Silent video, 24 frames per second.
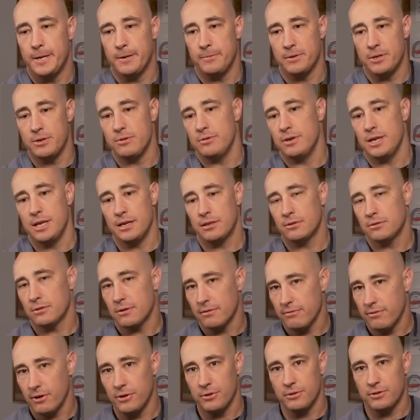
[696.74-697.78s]
unique
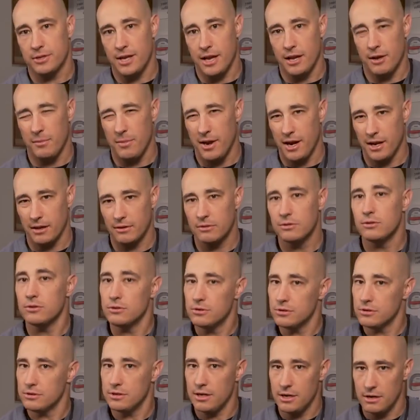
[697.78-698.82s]
frontozygomatic
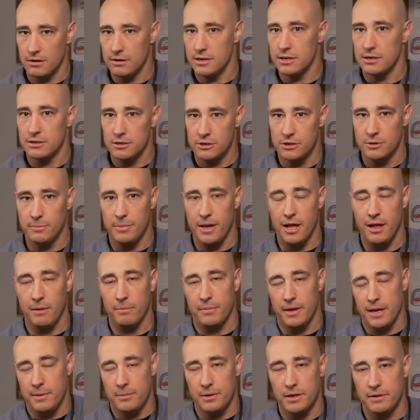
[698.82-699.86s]
sutures that are easier to
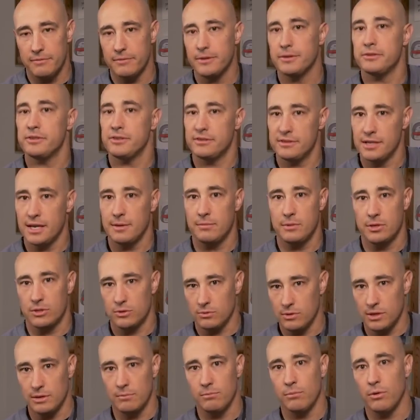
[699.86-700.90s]
palpate, but if it's the same
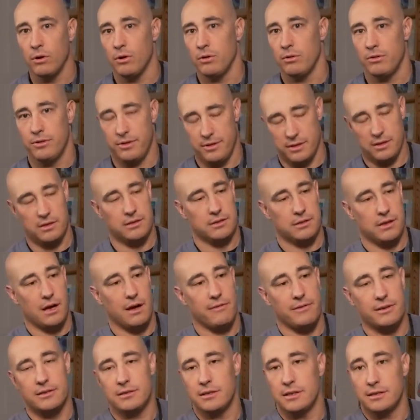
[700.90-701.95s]
between both,
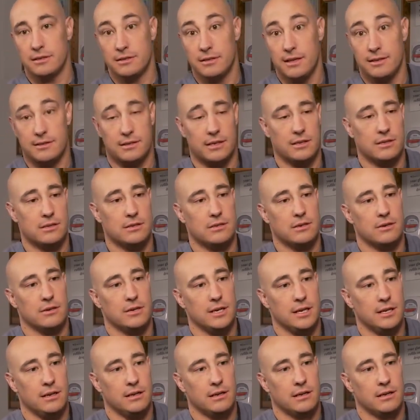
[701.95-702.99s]
obviously it's less
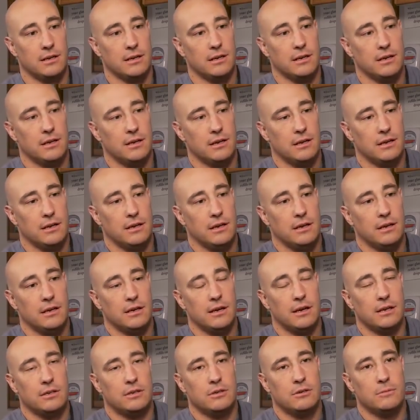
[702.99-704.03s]
concerning.
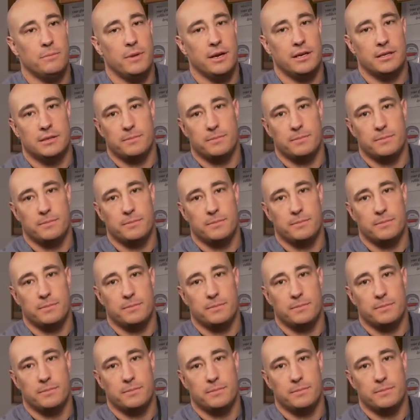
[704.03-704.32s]
I do pay